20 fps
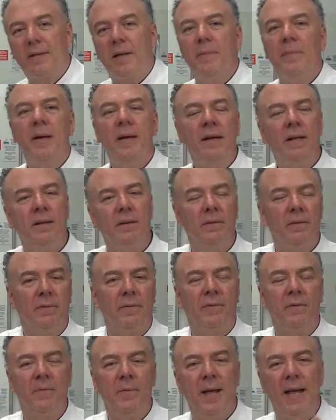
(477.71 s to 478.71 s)
come in and the
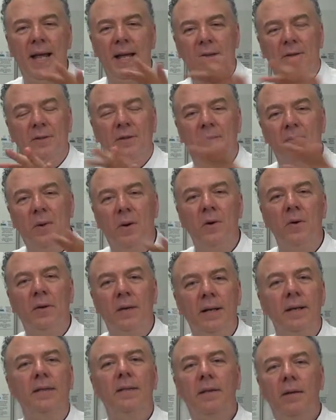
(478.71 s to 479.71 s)
fume smoke,
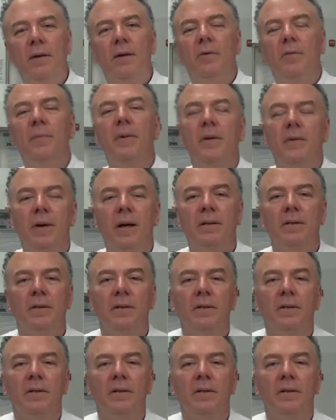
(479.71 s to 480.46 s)
and he said, "Oh, it'd be great to